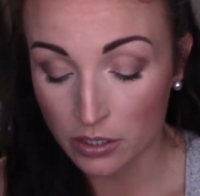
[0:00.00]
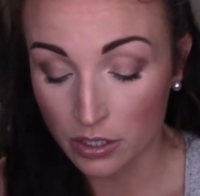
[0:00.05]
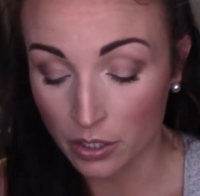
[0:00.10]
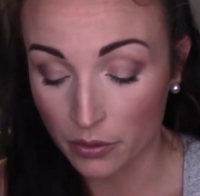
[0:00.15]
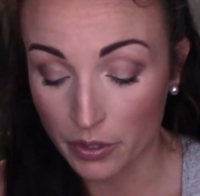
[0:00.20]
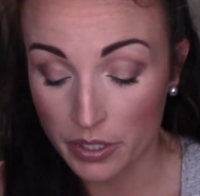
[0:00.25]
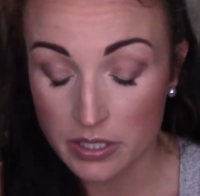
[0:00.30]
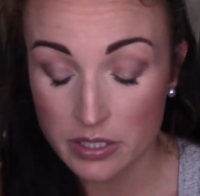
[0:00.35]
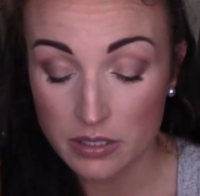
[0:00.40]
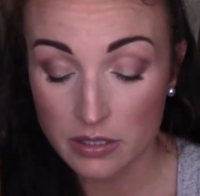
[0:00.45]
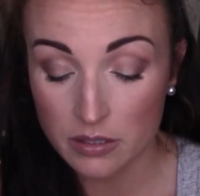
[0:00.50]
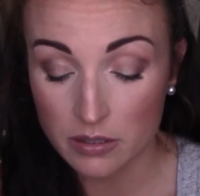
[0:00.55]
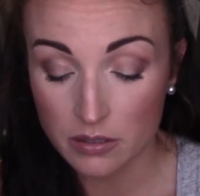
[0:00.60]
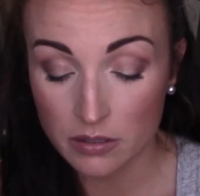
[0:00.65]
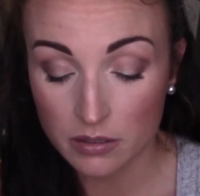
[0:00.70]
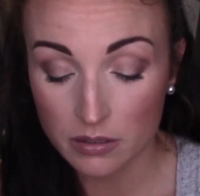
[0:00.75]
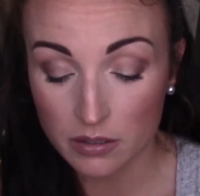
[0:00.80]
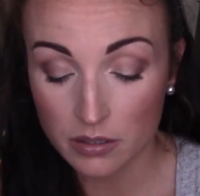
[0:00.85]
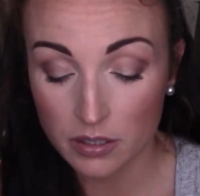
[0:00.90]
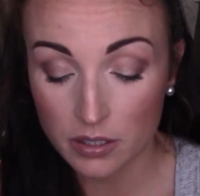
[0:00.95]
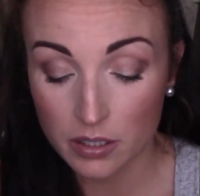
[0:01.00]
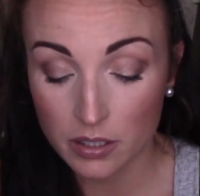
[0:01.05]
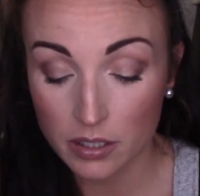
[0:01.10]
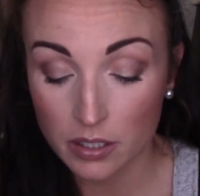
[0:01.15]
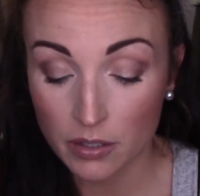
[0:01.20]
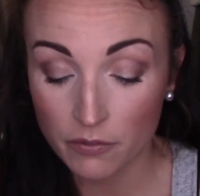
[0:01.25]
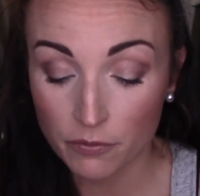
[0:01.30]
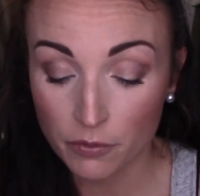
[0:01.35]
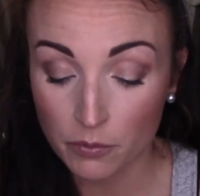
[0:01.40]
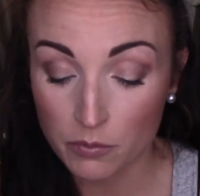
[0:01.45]
No, it's
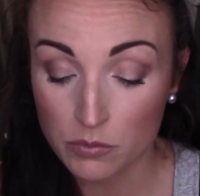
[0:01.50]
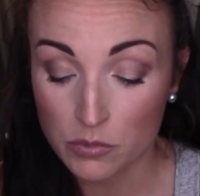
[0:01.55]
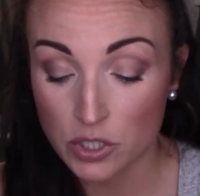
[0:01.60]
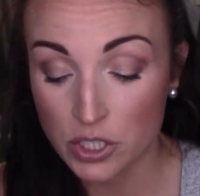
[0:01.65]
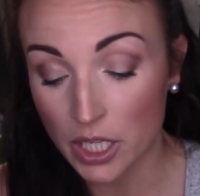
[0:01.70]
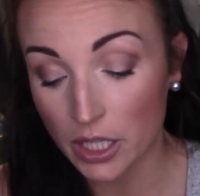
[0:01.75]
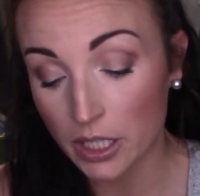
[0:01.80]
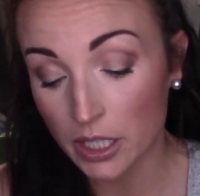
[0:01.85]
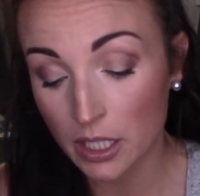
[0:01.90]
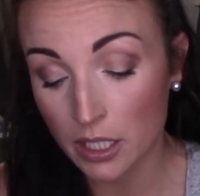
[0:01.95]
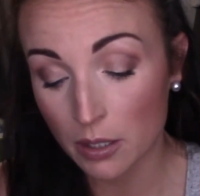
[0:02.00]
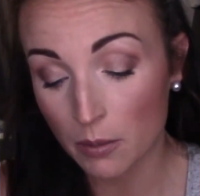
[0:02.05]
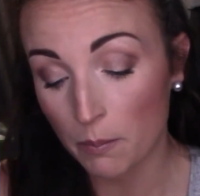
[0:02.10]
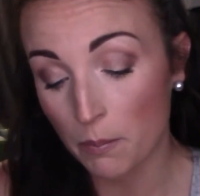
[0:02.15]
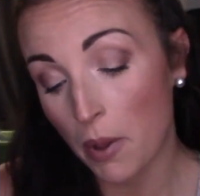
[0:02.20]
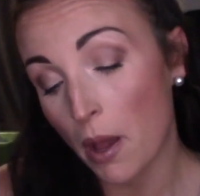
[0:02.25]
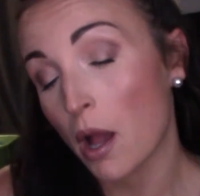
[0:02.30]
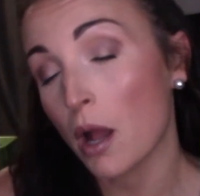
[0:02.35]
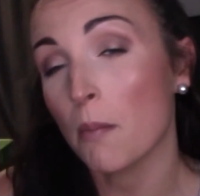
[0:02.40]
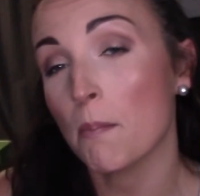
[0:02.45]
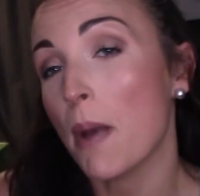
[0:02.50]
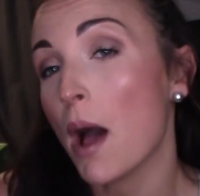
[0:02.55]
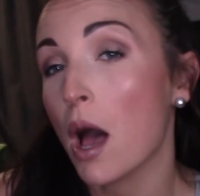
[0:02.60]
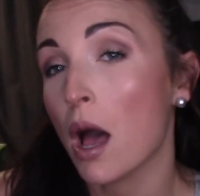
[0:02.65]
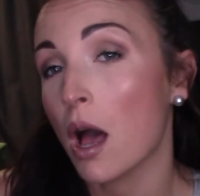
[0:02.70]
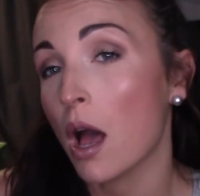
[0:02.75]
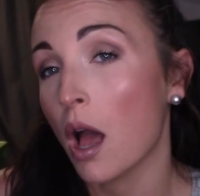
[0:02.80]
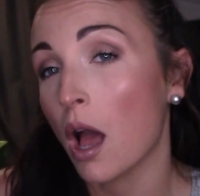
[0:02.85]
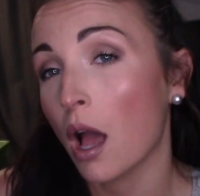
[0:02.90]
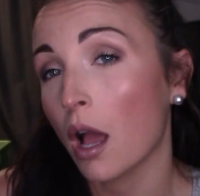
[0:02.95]
from Jelly Pong
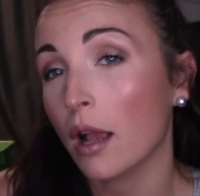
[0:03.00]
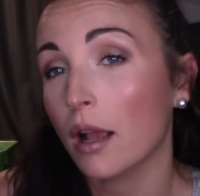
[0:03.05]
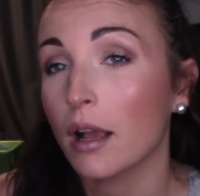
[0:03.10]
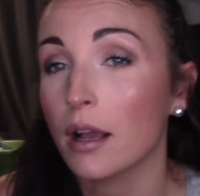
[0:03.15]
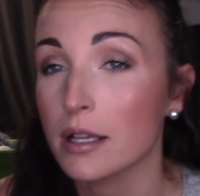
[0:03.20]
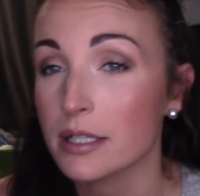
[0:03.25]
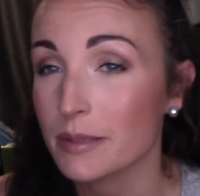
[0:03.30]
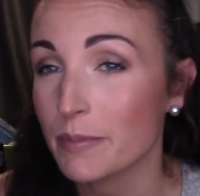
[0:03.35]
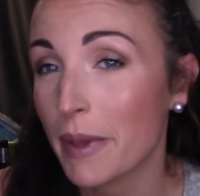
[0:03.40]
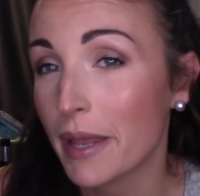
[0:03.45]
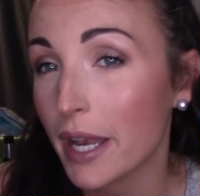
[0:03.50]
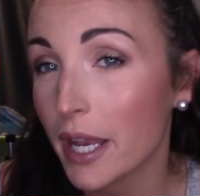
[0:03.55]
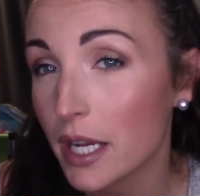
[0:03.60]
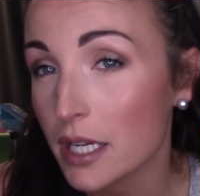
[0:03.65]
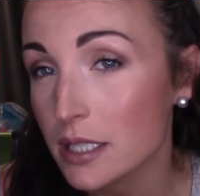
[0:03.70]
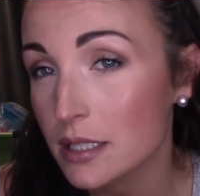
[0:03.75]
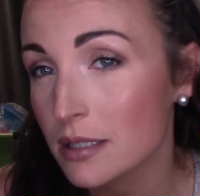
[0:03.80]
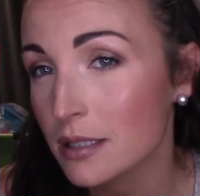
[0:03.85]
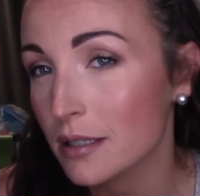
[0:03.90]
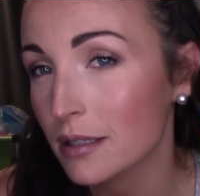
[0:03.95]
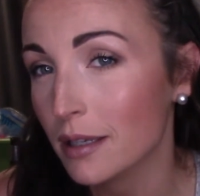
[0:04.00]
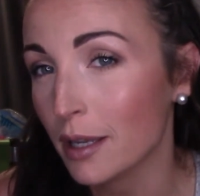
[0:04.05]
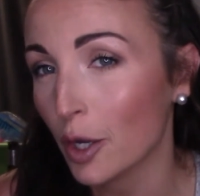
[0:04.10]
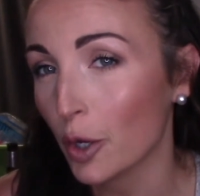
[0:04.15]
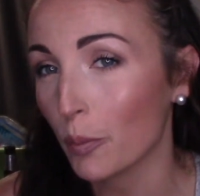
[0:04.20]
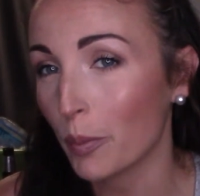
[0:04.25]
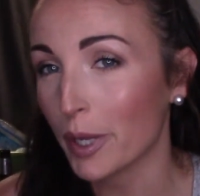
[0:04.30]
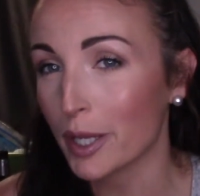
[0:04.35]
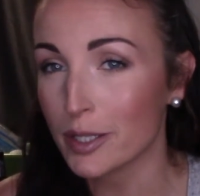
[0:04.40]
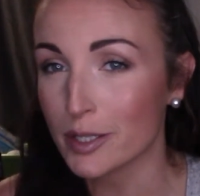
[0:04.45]
Pong Cosmetics,
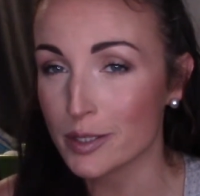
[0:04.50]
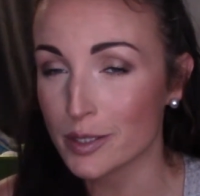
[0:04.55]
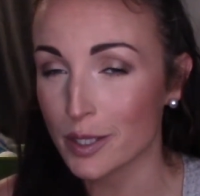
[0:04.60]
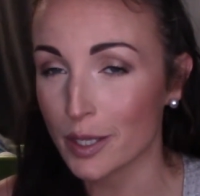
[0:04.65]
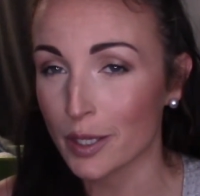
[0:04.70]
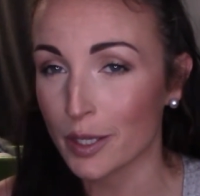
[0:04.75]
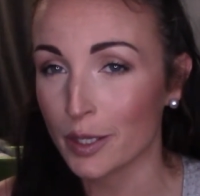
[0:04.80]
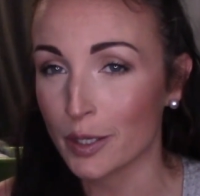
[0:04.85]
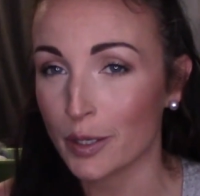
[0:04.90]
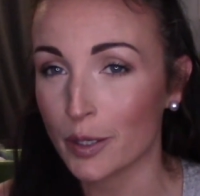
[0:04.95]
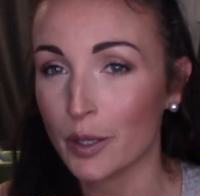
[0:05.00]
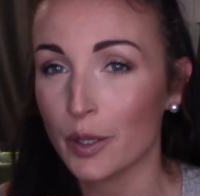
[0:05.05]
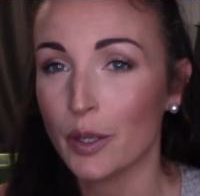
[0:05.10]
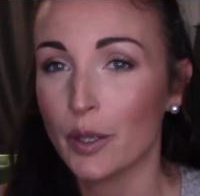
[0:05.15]
Caribbean Sun.